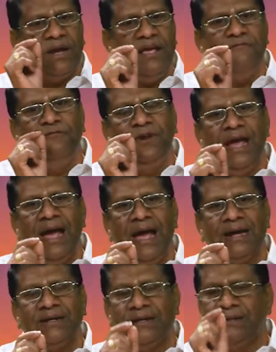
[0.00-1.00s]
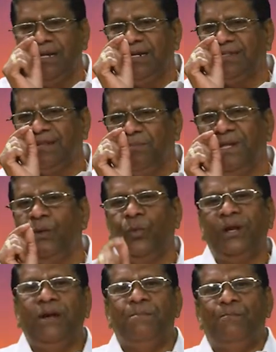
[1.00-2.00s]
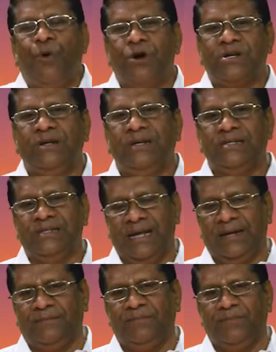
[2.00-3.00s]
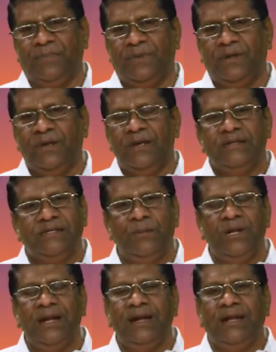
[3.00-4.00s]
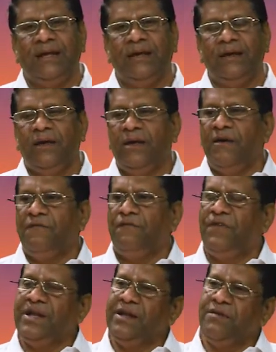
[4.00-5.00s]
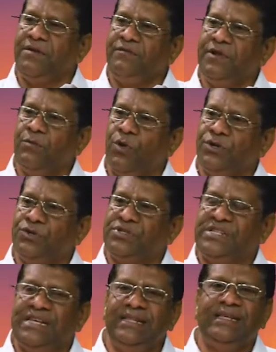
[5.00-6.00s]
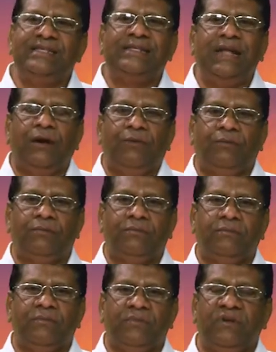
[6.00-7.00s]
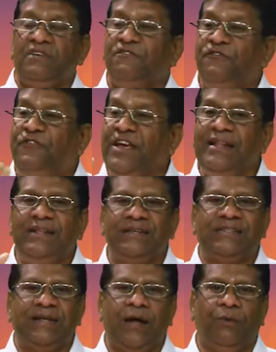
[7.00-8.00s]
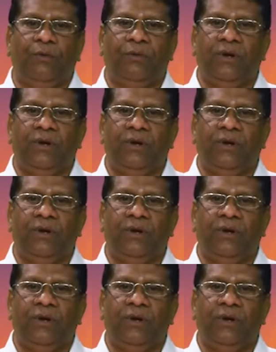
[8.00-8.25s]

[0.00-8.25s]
every act, there is something very important is there. Similarly, whenever we want to see this love, feel this love,